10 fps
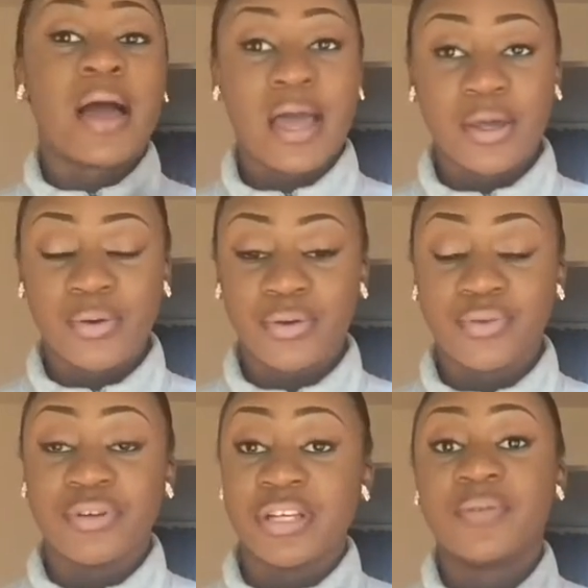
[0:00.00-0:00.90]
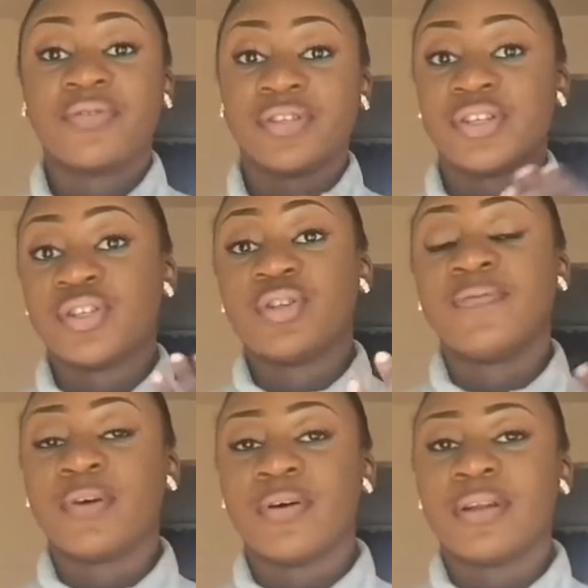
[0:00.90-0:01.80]
I go to the Redeemed Christian Church
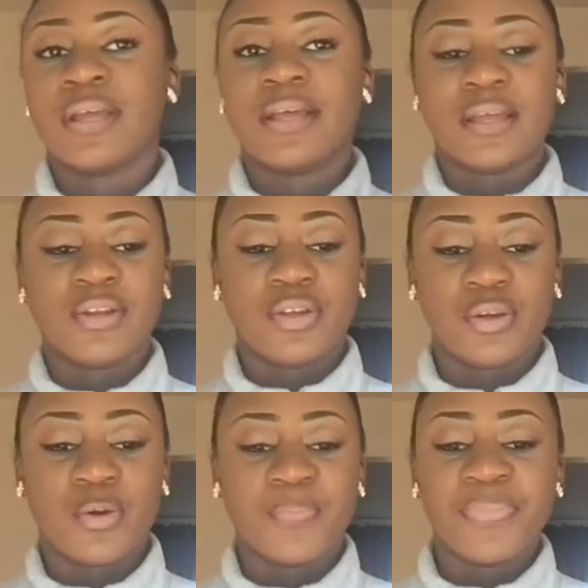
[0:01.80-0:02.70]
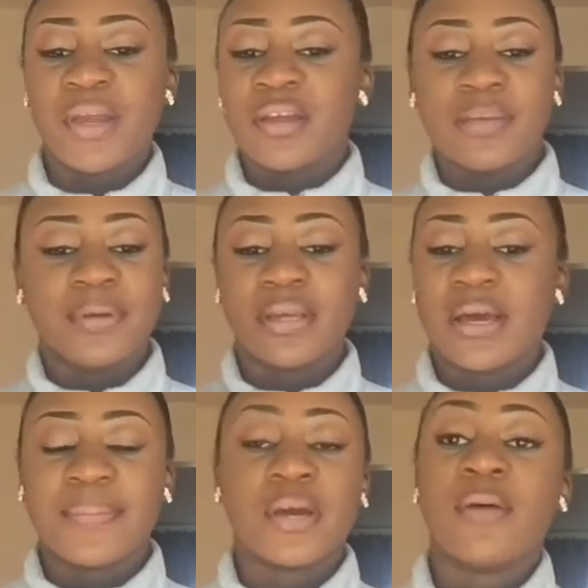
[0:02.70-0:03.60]
of God, and you
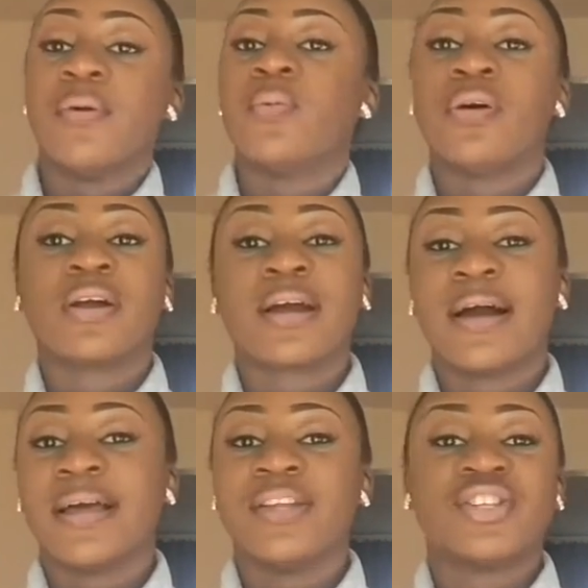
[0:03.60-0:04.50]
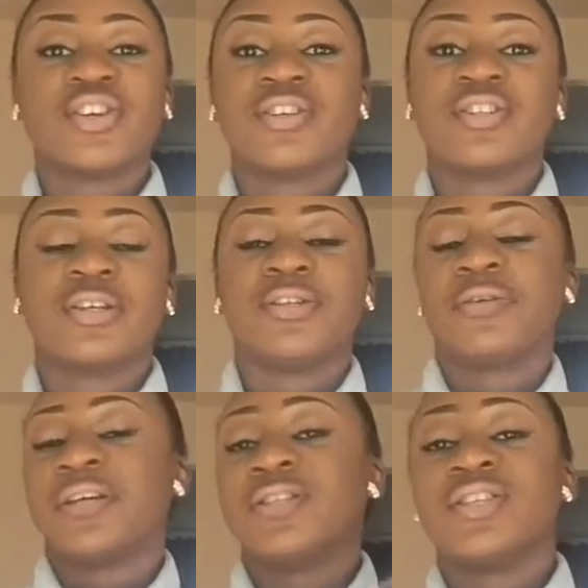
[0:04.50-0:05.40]
can become a worker in church, and you
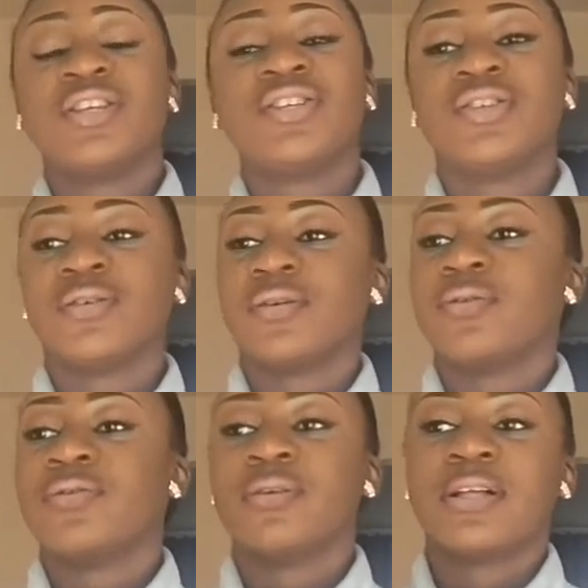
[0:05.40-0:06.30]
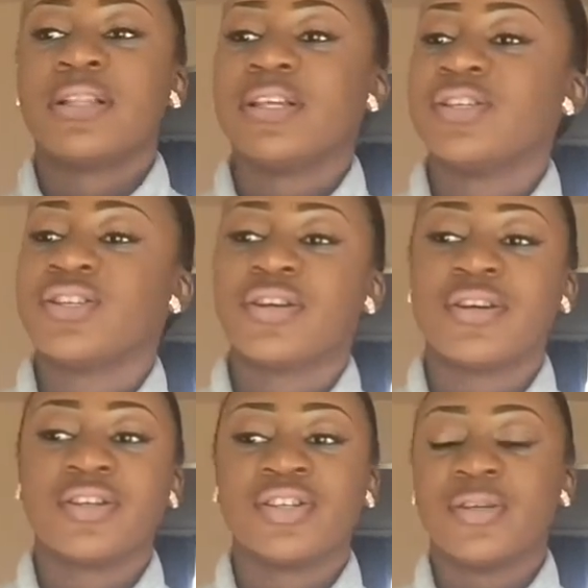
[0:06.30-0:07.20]
can teach, you can go to Clean
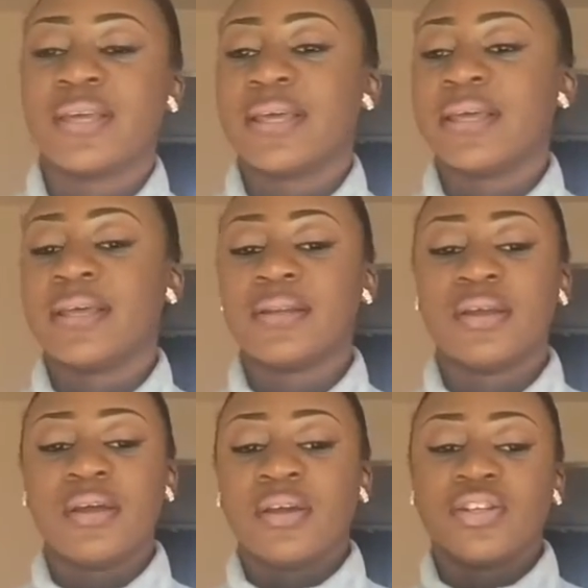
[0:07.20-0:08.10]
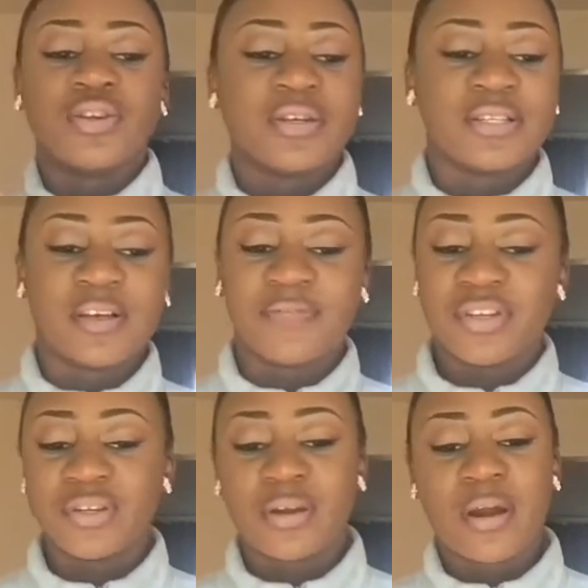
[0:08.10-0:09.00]
Church, you can join the
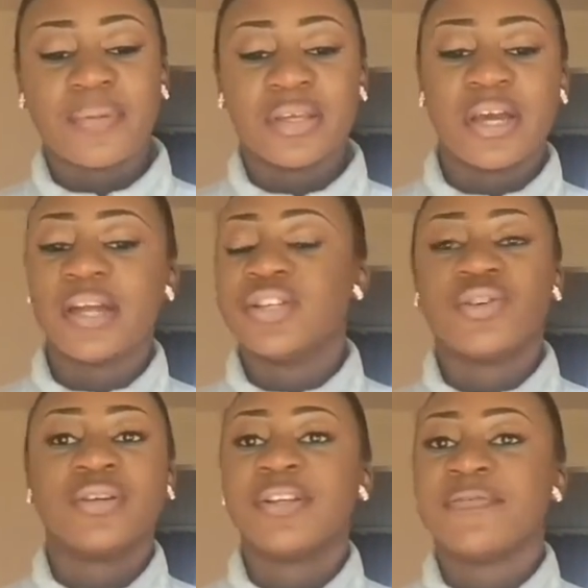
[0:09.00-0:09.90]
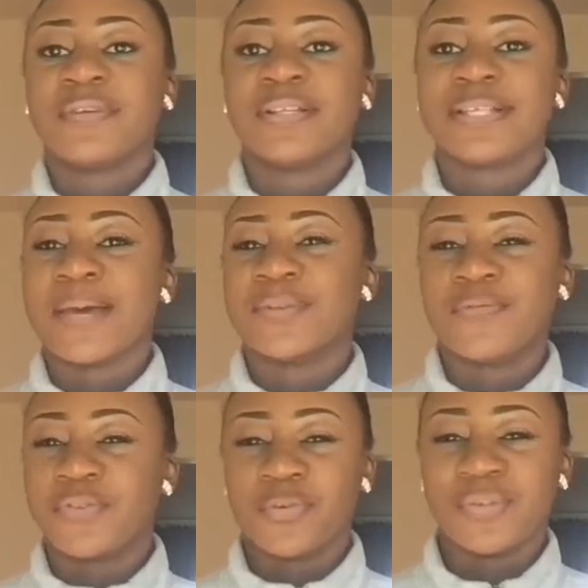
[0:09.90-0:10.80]
Salvation Army, you can join different types
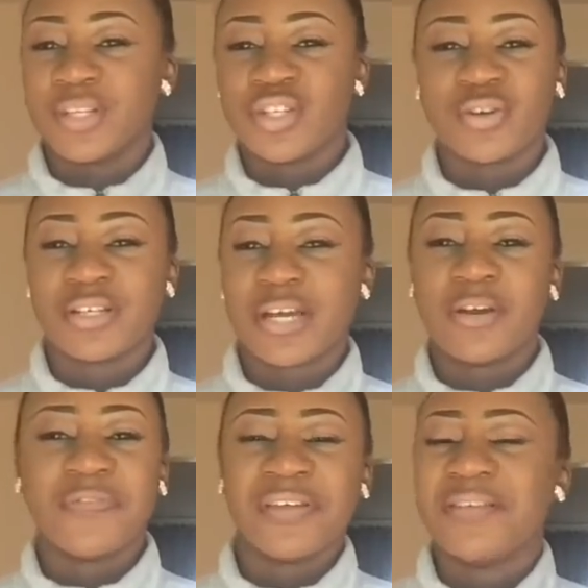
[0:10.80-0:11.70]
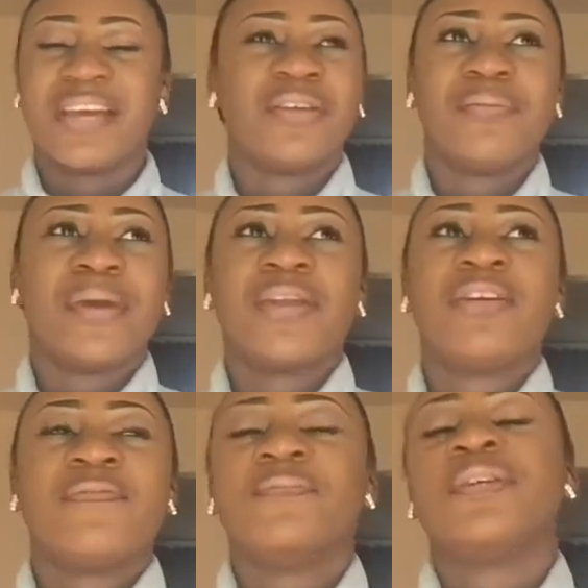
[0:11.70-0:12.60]
of groups in church. It might
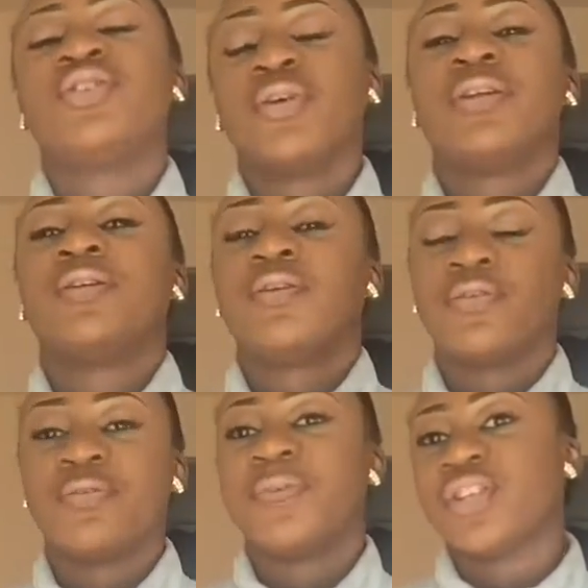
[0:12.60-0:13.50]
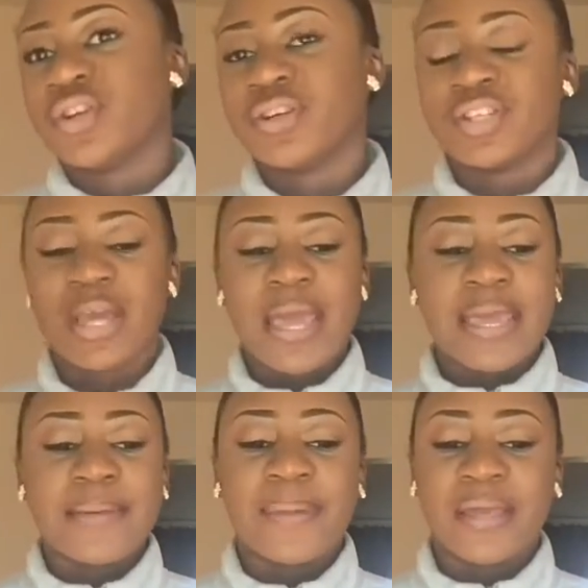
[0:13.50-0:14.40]
not even be joining a group in church.
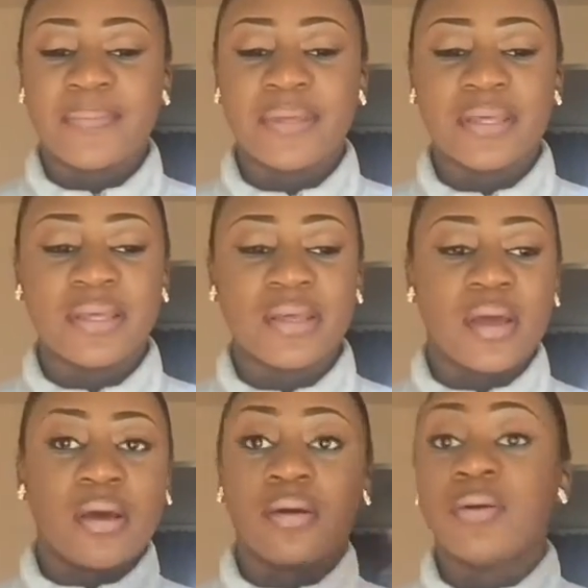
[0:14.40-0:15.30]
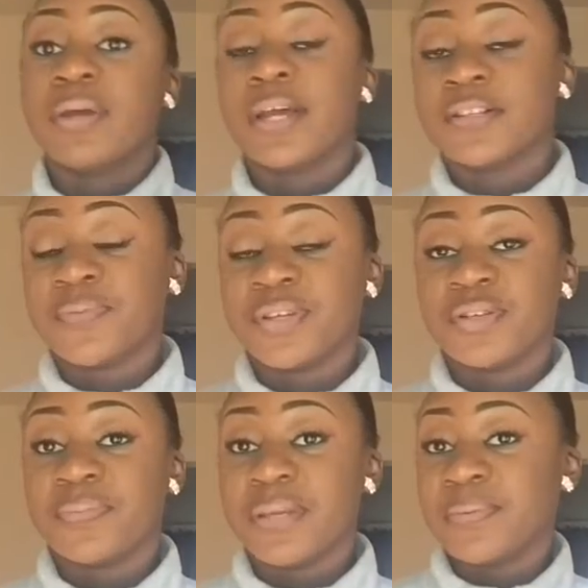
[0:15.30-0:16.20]
It might be going out to
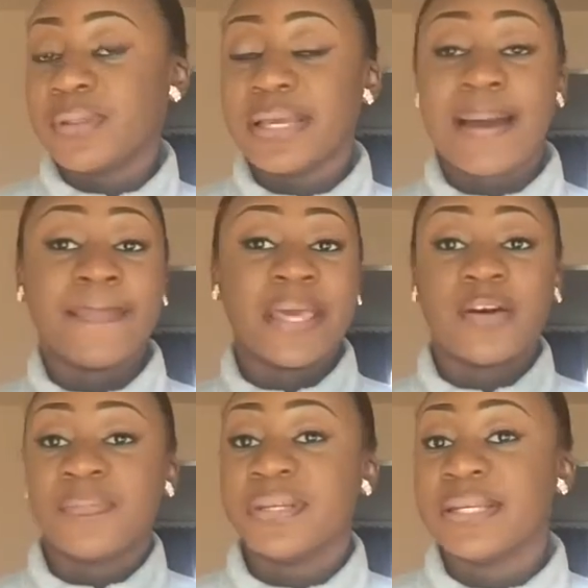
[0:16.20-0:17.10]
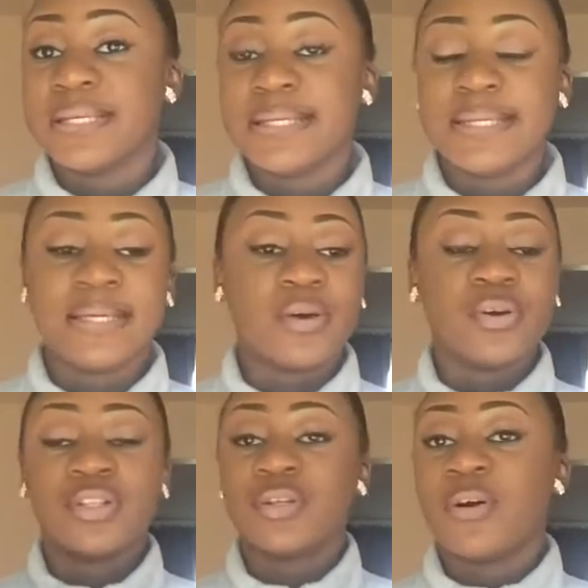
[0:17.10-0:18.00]
preach to people. It can be helping the needy,
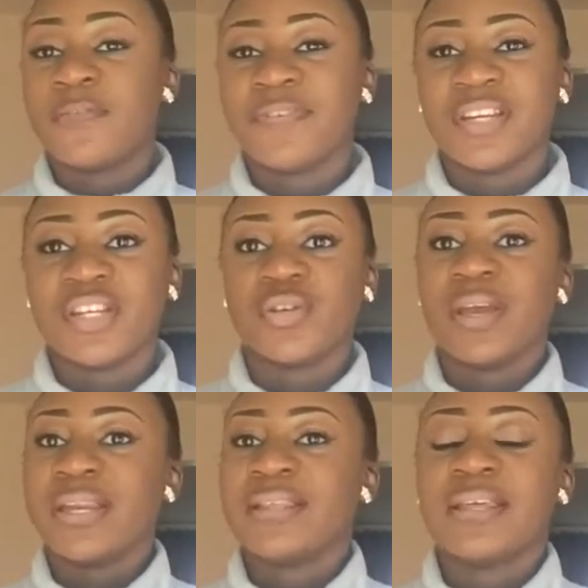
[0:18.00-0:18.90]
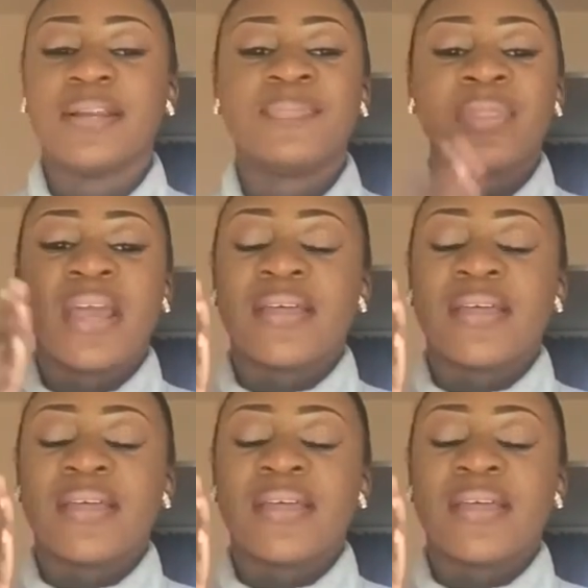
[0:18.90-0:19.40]
going to the orphanage, or anything.